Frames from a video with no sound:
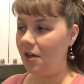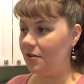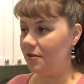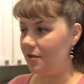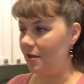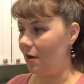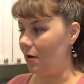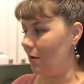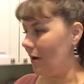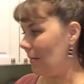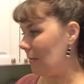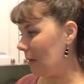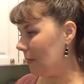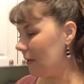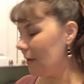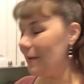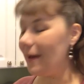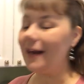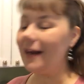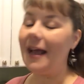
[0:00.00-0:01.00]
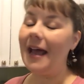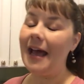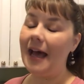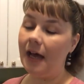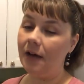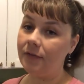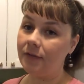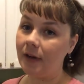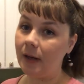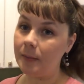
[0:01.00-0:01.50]
So I'm going to put about a
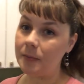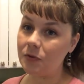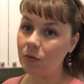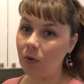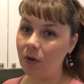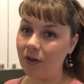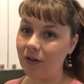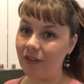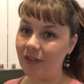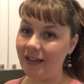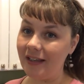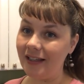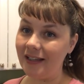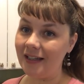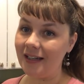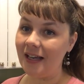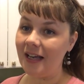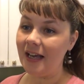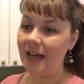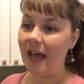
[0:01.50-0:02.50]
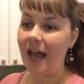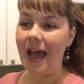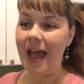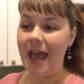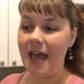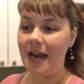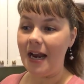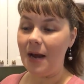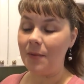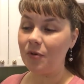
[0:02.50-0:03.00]
half cup's worth in,
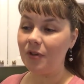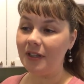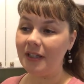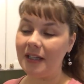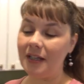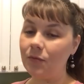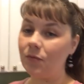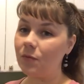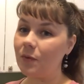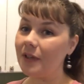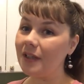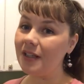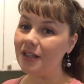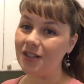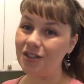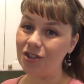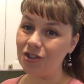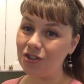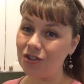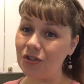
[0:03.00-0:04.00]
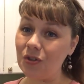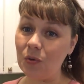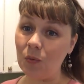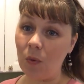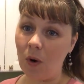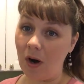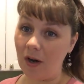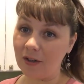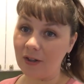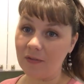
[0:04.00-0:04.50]
and I'm really could just do
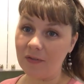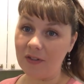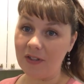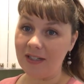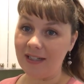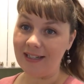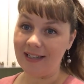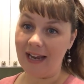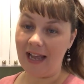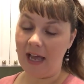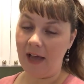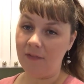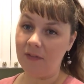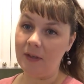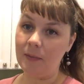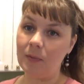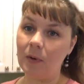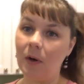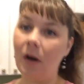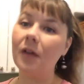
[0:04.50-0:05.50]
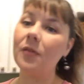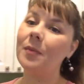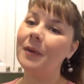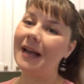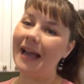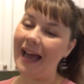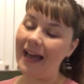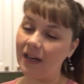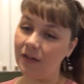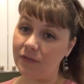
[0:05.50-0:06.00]
water if you didn't have any broth, but
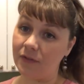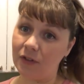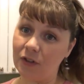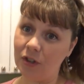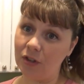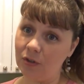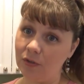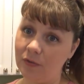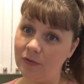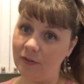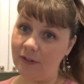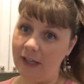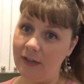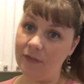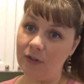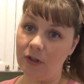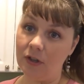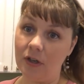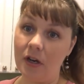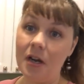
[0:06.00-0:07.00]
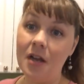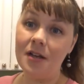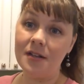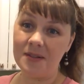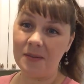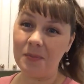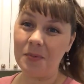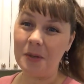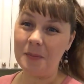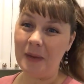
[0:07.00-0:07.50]
I add it for a little flavor.
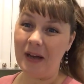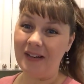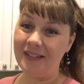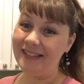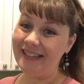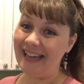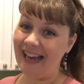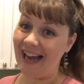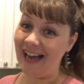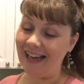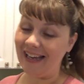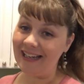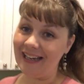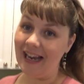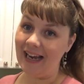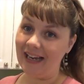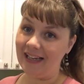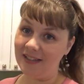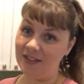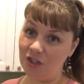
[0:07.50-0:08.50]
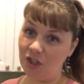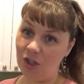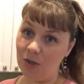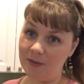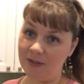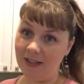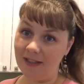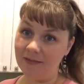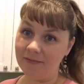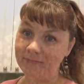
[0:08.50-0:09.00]
So I'm going to put about 9 ice
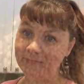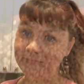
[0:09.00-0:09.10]
cubes in.